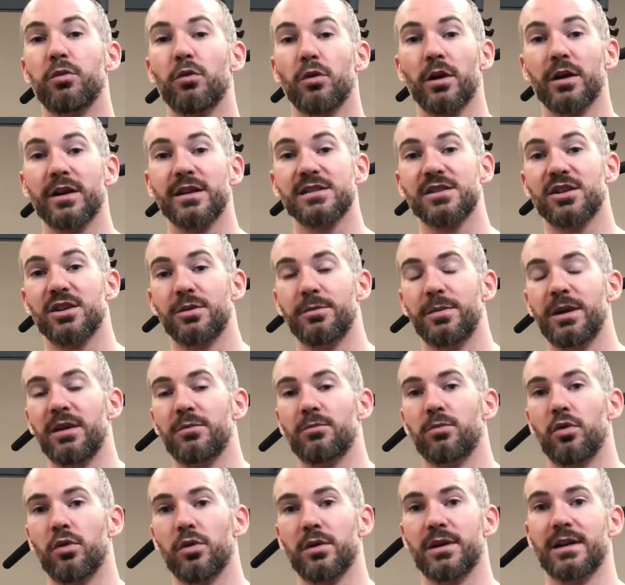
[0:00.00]
work is going to be
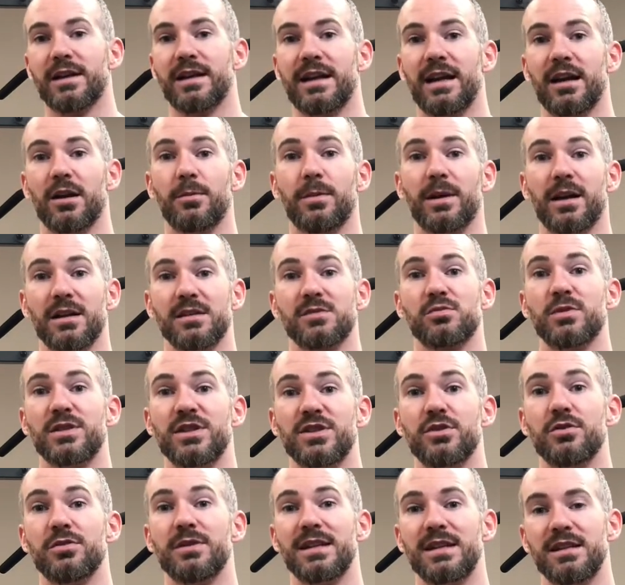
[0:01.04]
important here because we
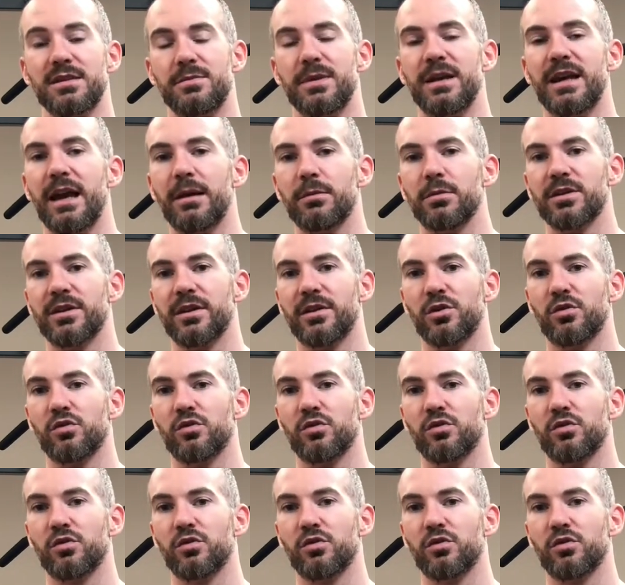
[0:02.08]
do need to be able to